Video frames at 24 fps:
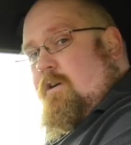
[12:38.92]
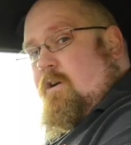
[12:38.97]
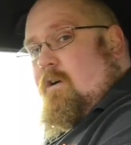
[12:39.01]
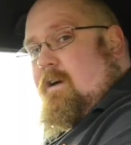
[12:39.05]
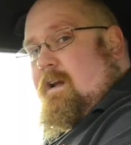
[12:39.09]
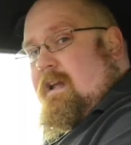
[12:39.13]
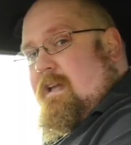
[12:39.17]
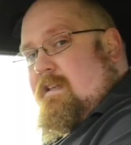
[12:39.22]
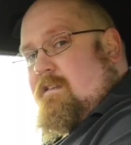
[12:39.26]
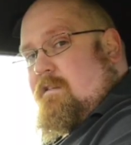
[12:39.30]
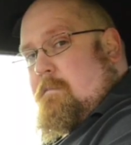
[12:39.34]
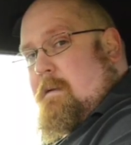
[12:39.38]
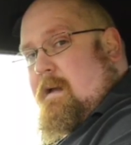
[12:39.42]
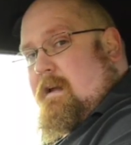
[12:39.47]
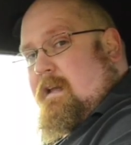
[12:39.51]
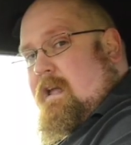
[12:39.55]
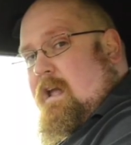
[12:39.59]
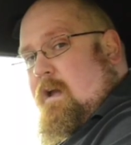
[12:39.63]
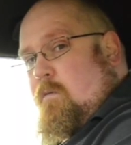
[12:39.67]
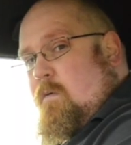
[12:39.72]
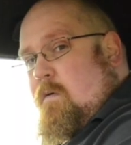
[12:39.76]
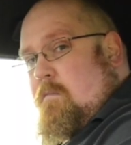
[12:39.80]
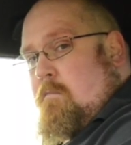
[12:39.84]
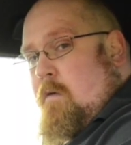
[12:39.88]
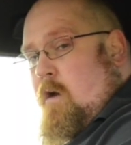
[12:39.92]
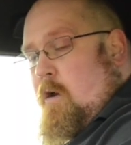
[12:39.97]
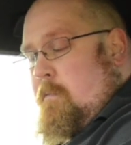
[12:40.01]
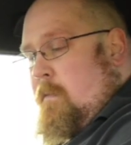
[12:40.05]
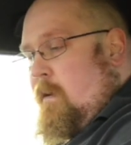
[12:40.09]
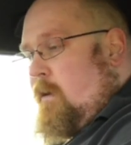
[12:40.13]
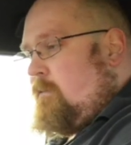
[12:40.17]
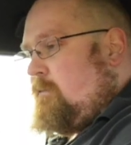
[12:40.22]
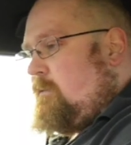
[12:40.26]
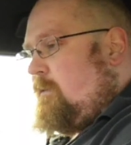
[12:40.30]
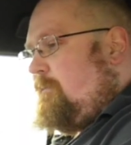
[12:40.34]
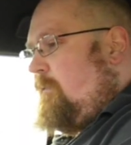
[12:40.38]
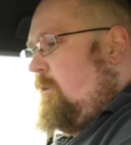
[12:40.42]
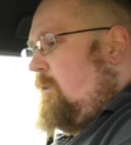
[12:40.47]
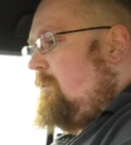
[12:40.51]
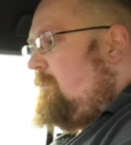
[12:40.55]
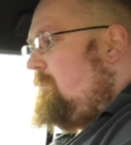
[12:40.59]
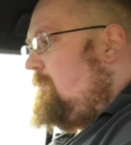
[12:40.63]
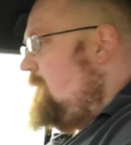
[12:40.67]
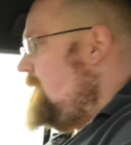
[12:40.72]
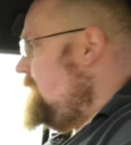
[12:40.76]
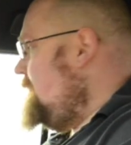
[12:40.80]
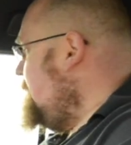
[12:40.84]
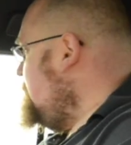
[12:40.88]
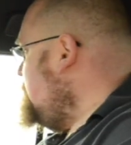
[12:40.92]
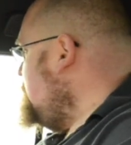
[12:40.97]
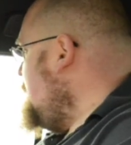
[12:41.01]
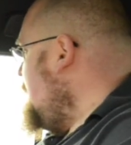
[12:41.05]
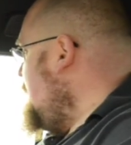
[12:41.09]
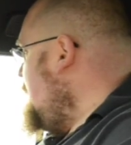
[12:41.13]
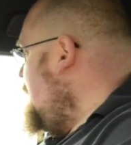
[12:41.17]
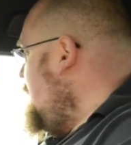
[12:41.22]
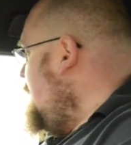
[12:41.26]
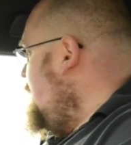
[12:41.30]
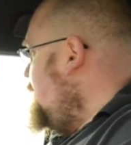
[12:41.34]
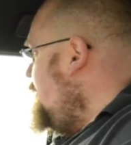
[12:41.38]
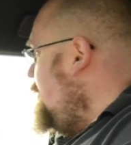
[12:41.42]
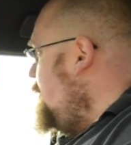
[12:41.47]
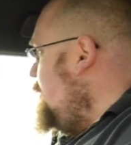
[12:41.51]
got kids back here with mobile devices. The